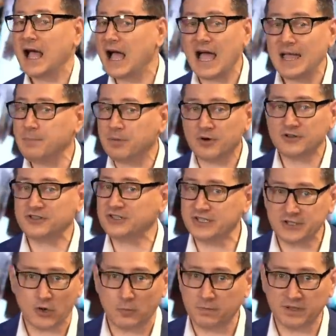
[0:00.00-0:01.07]
I
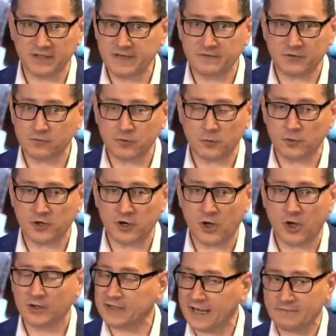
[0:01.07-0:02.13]
personally don't believe the rumor at
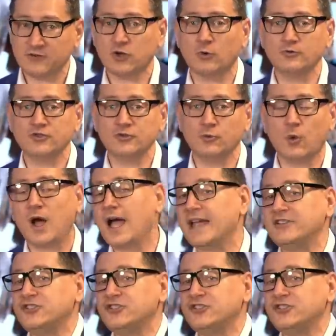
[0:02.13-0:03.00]
all, and I've told you why.